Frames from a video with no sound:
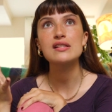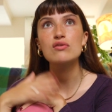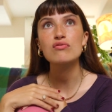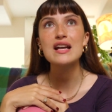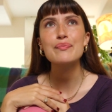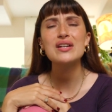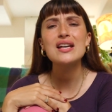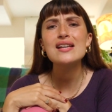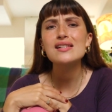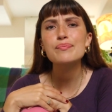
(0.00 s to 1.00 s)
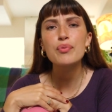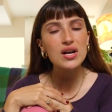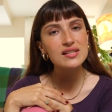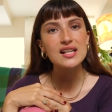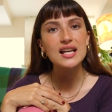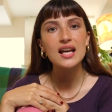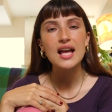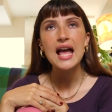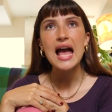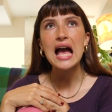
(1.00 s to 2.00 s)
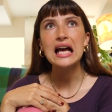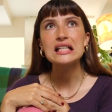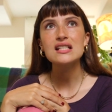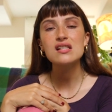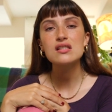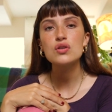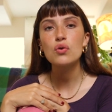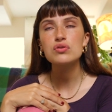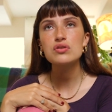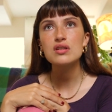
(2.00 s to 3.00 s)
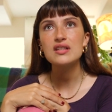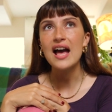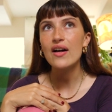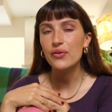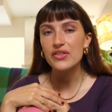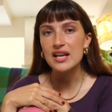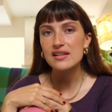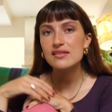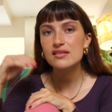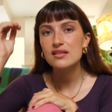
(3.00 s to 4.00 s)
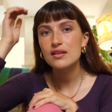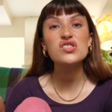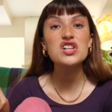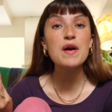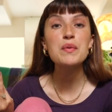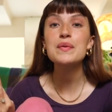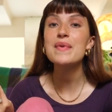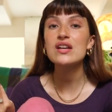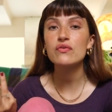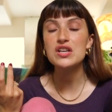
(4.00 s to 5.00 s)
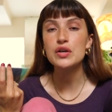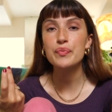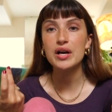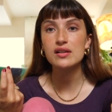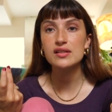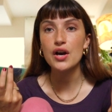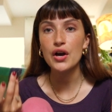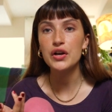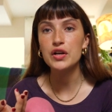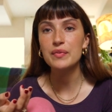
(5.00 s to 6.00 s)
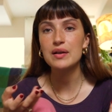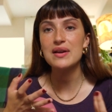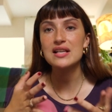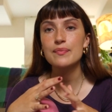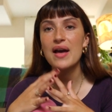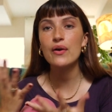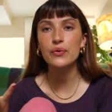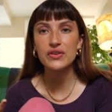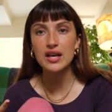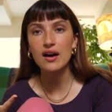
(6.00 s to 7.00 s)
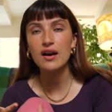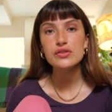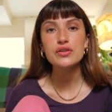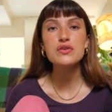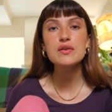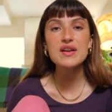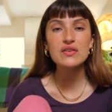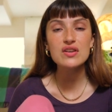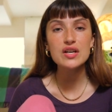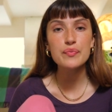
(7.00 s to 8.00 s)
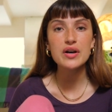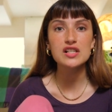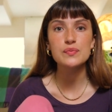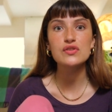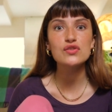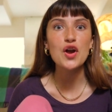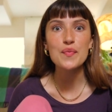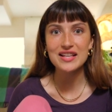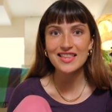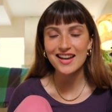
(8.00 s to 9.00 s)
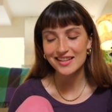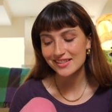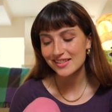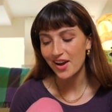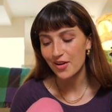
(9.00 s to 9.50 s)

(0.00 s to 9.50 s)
is great, but it's pricey and it's not the healthiest. So you might want to make vegan burgers at home and make them healthier. So you can make vegan burgers with so many things.